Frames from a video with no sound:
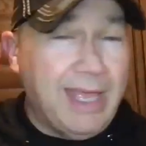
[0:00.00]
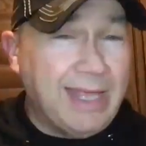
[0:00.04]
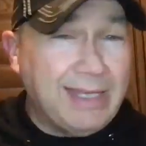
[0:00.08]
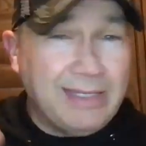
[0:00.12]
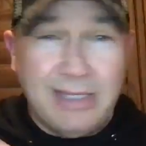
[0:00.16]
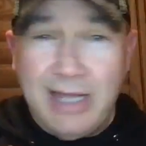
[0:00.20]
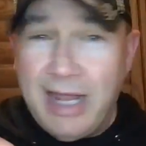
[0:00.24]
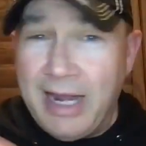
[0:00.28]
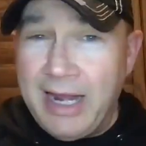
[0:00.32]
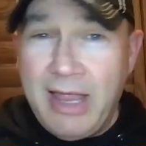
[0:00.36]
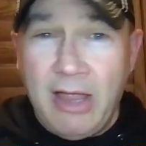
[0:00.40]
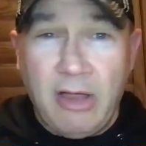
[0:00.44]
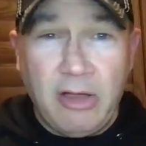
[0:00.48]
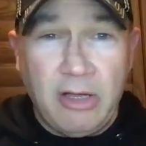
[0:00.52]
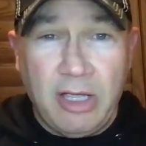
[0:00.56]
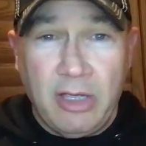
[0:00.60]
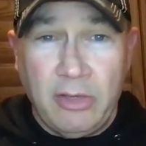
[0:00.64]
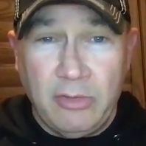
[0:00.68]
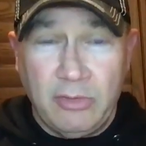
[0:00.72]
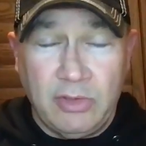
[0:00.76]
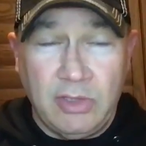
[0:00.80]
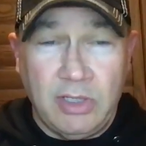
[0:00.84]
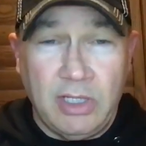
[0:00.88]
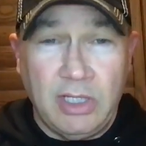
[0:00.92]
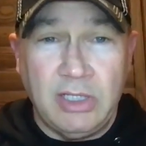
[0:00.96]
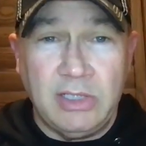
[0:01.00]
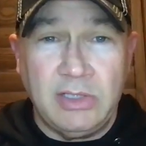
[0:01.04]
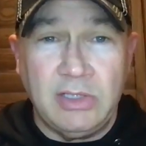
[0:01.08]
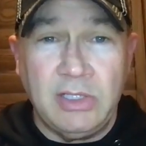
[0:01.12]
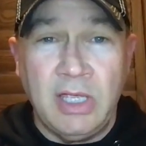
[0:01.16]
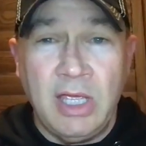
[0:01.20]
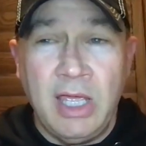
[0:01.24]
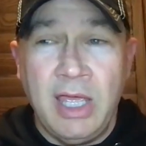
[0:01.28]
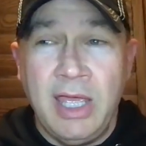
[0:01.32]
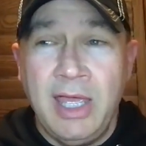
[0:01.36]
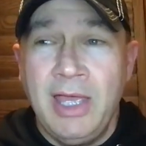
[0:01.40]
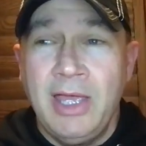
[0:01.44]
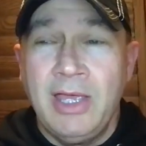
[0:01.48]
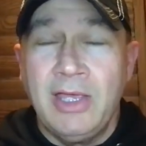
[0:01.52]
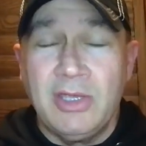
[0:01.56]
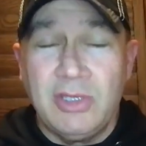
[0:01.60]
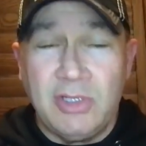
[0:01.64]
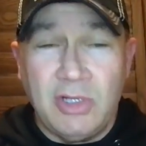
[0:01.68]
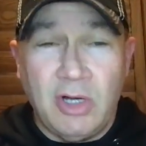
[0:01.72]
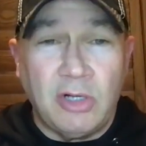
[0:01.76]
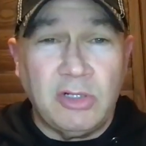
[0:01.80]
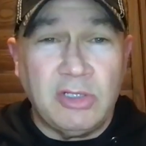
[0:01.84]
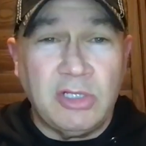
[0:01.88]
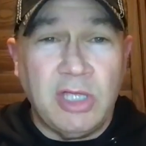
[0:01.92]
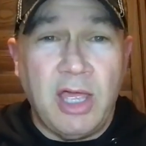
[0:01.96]
that's not how it goes. It
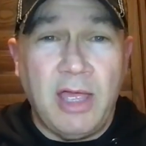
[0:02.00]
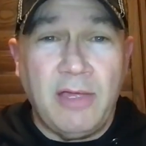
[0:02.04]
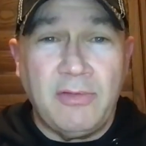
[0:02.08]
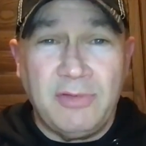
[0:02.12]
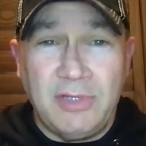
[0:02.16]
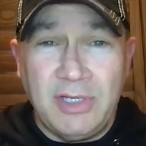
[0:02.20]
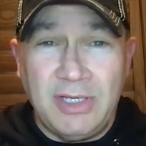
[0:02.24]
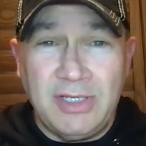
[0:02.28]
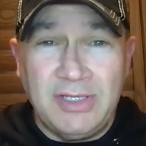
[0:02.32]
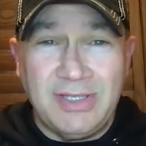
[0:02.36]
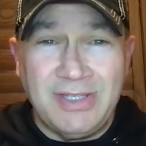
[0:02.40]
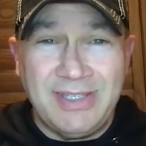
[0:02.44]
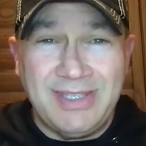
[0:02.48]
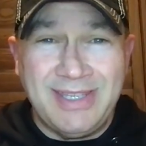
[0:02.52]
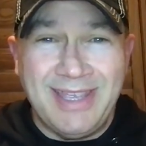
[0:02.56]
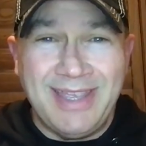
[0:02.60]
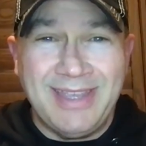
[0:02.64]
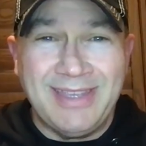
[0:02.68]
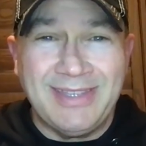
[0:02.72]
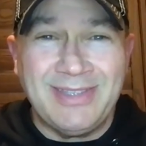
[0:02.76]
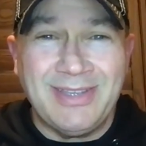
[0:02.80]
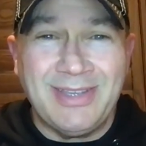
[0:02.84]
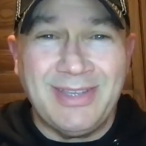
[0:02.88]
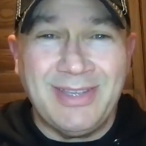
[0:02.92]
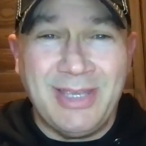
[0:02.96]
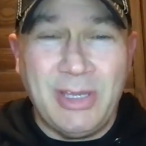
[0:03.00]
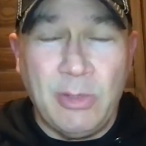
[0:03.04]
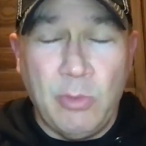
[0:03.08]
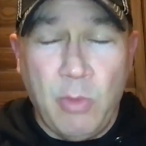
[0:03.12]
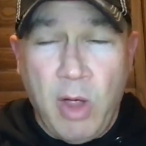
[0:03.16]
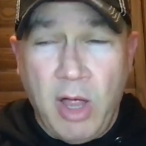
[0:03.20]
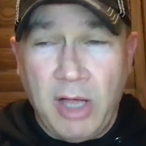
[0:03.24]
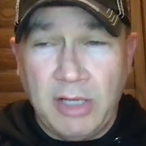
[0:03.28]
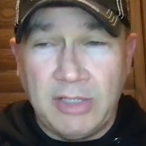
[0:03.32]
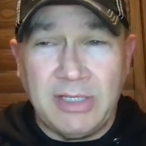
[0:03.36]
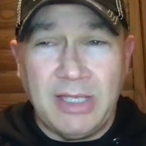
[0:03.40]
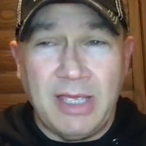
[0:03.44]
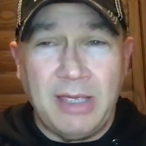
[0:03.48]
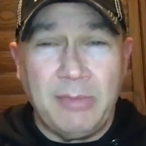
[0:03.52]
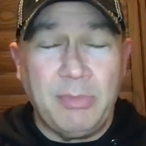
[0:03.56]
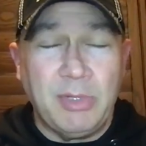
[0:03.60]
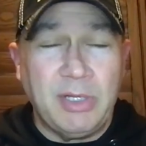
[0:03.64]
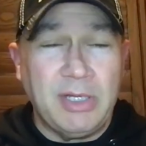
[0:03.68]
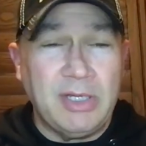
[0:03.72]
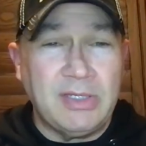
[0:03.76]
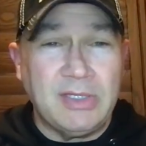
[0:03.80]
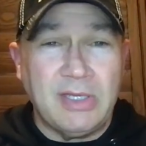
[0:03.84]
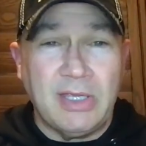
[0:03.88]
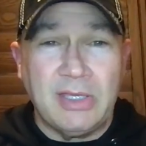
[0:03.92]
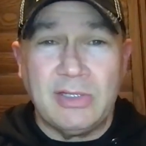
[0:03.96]
starts off, Jesus says, He walks up
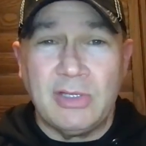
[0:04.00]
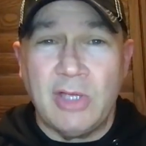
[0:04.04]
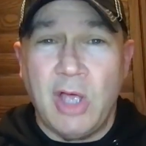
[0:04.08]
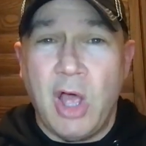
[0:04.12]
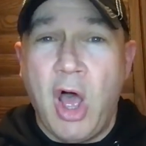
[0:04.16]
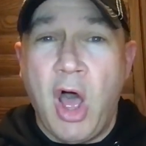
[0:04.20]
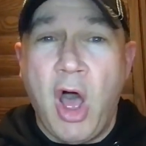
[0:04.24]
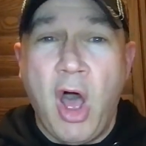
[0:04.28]
and He says,